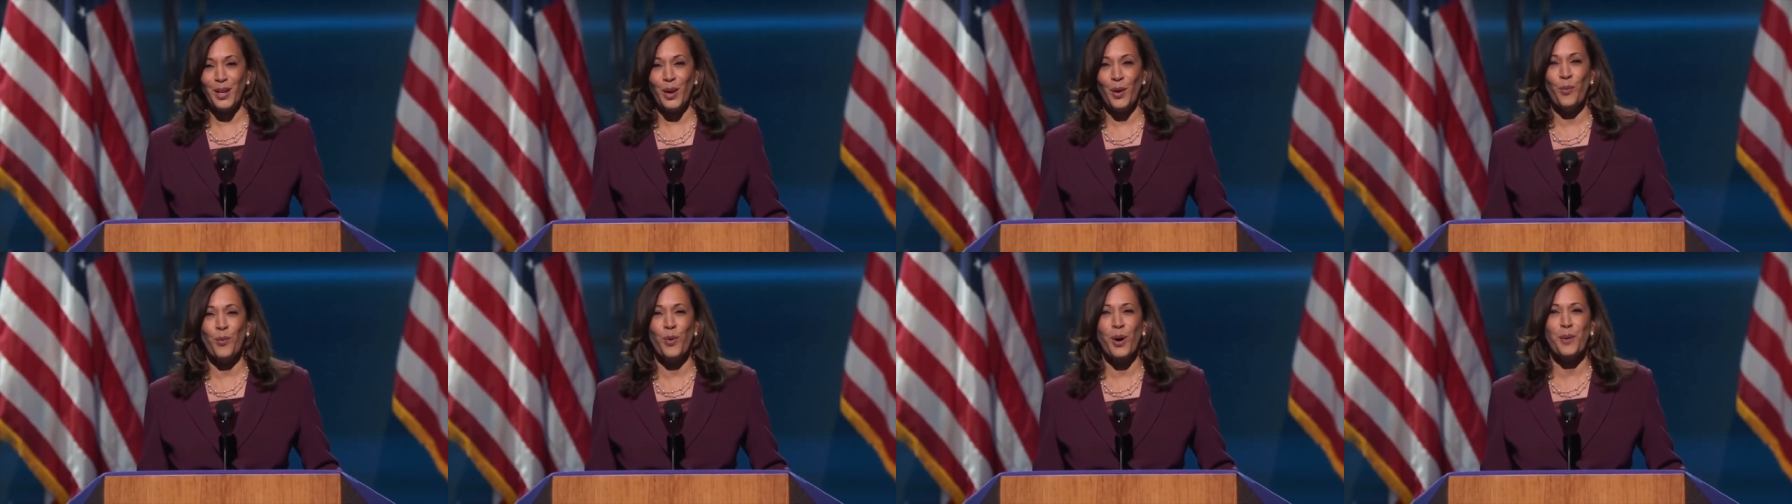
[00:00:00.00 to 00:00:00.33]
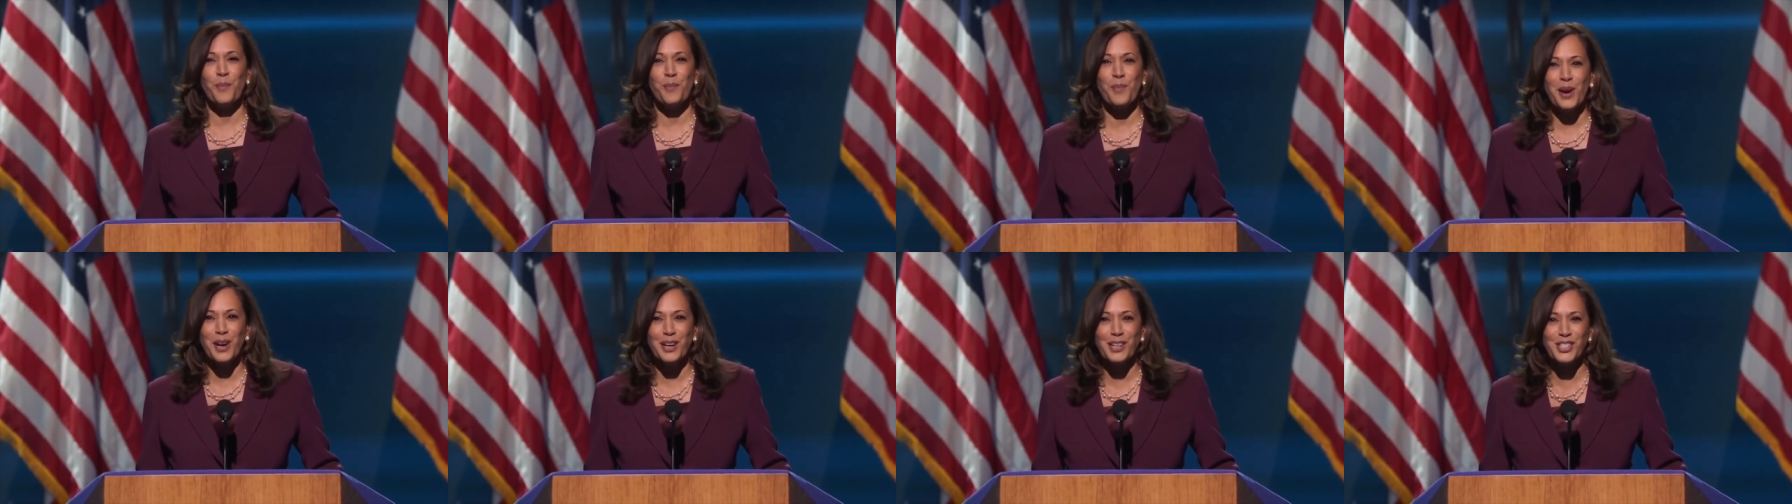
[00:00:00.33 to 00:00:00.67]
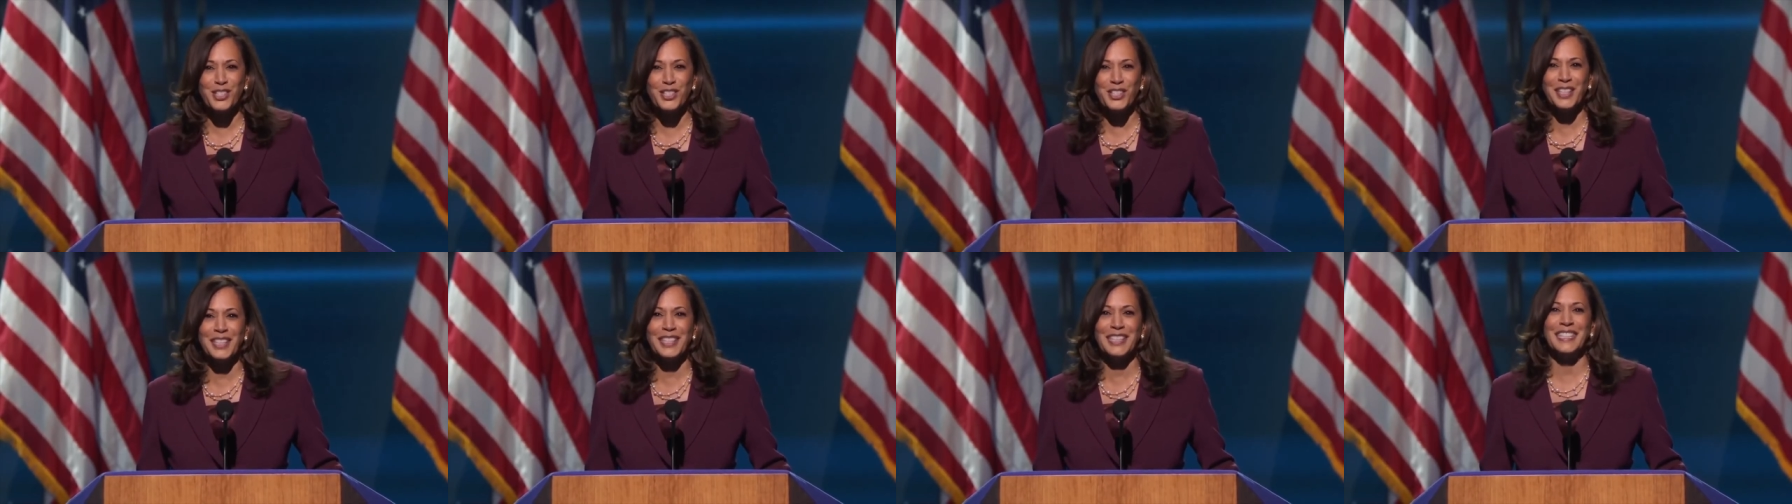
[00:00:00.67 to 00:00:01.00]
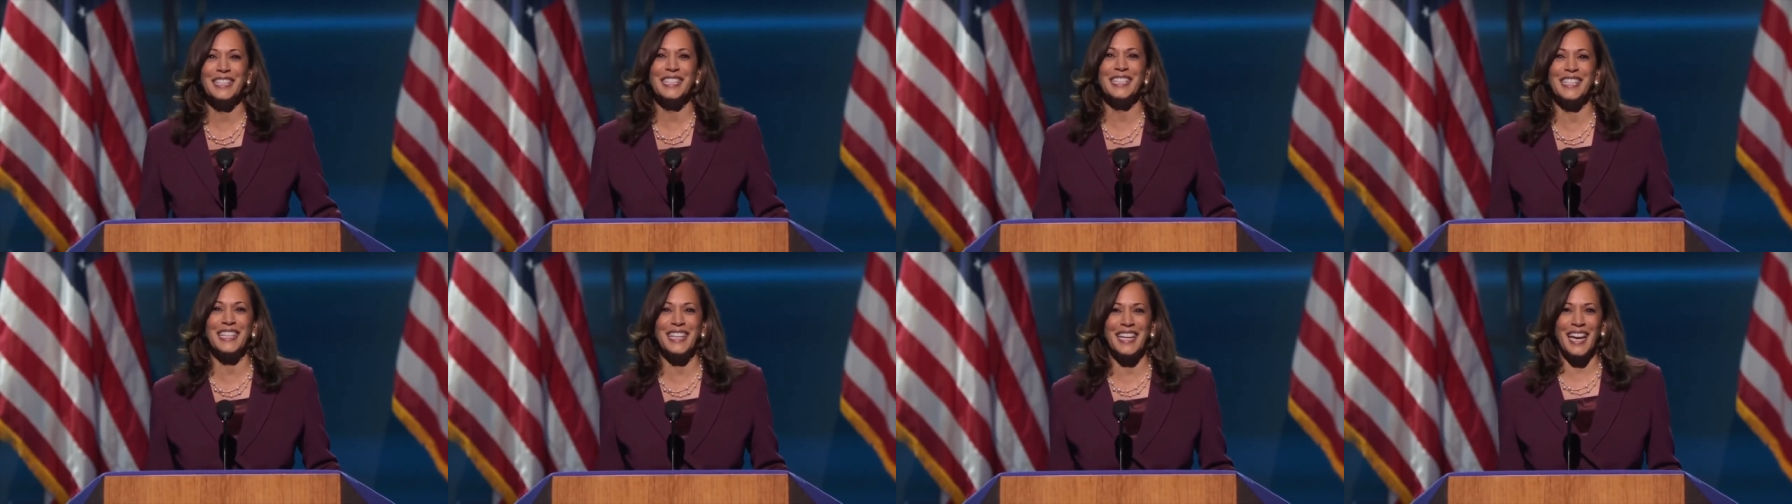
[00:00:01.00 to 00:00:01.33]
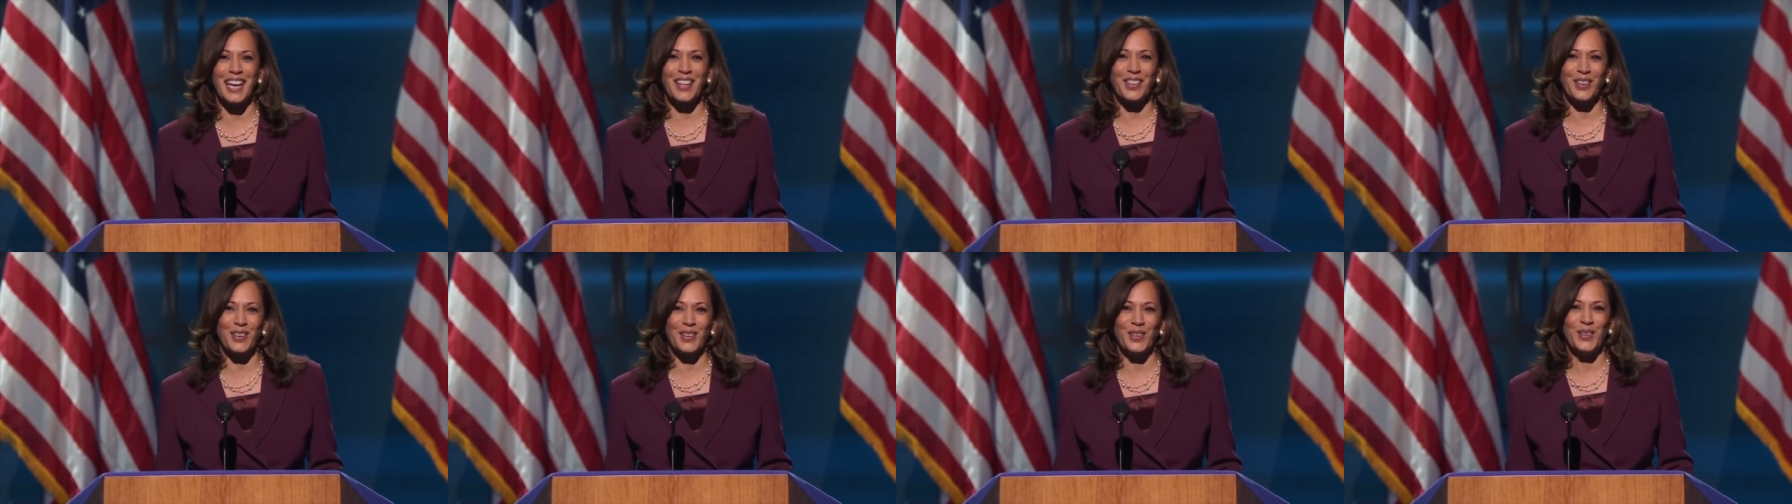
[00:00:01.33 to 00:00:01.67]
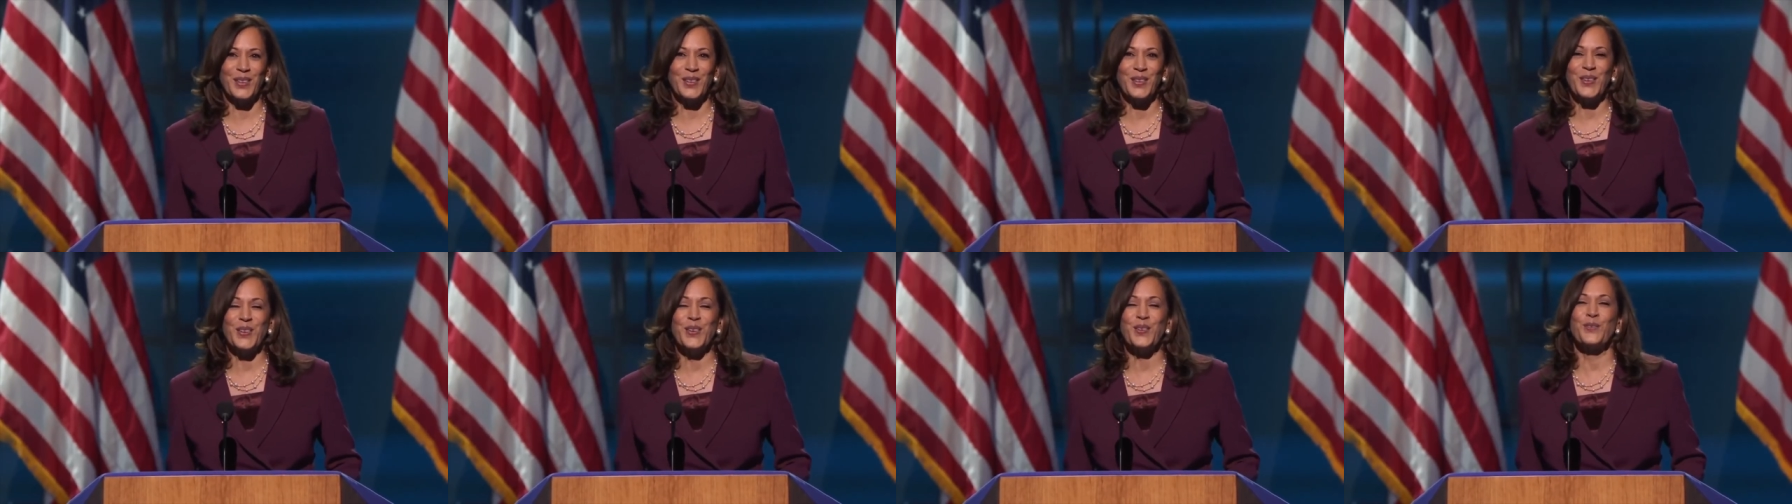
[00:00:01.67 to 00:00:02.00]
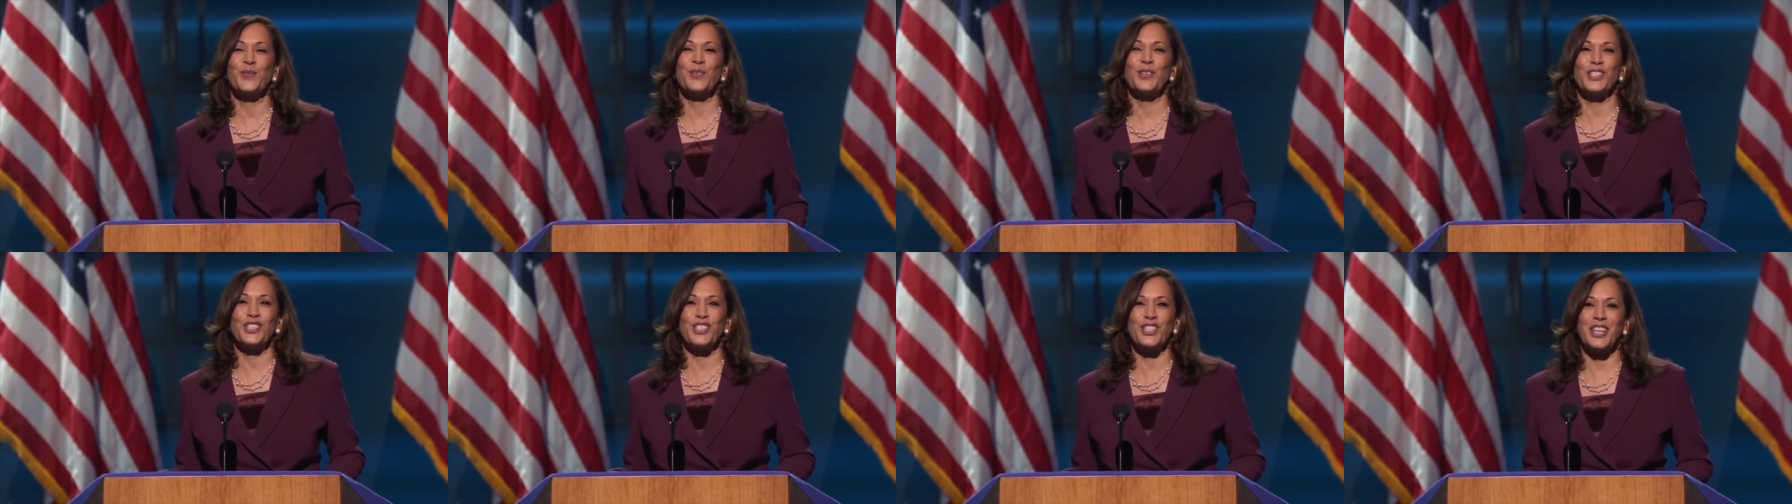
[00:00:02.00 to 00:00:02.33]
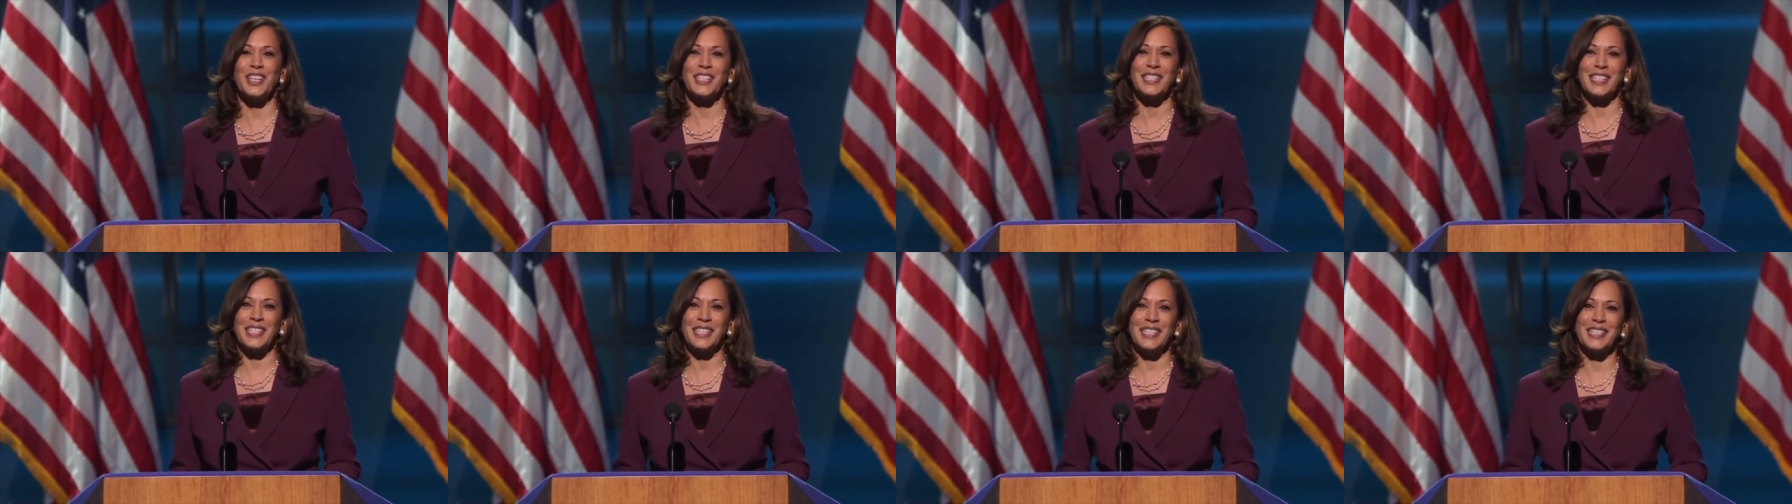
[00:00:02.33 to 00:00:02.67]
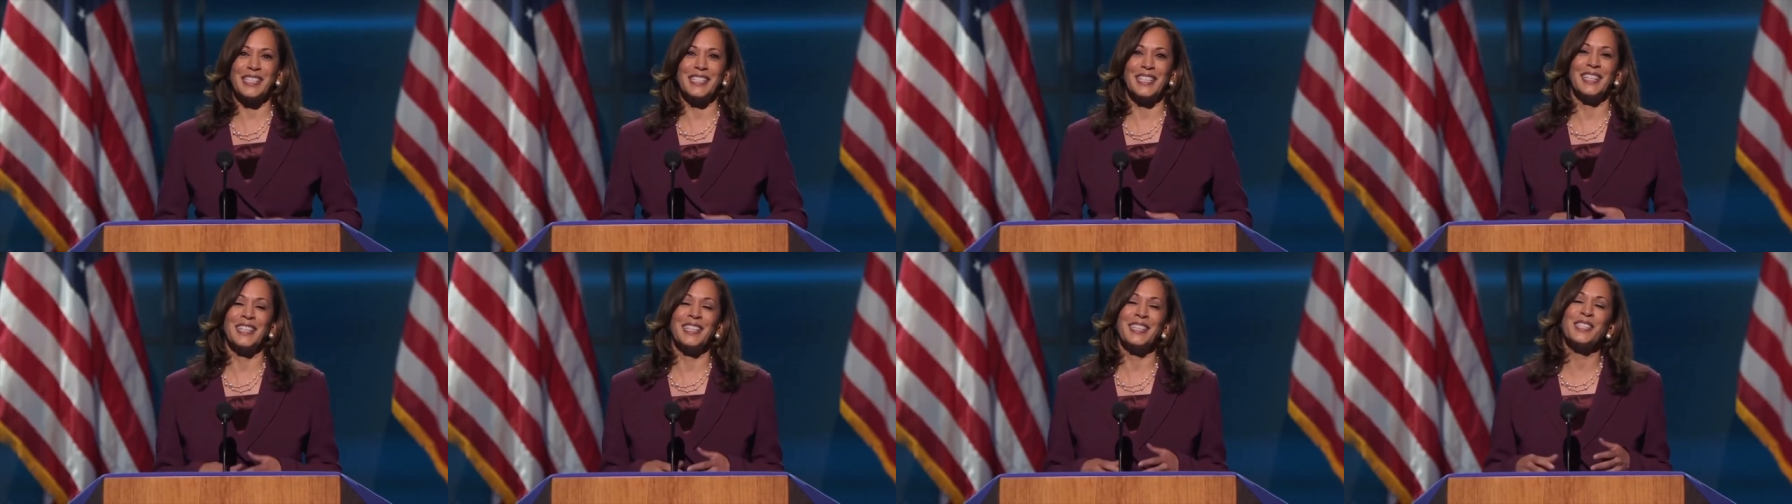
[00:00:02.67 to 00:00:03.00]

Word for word: while marching together for justice in the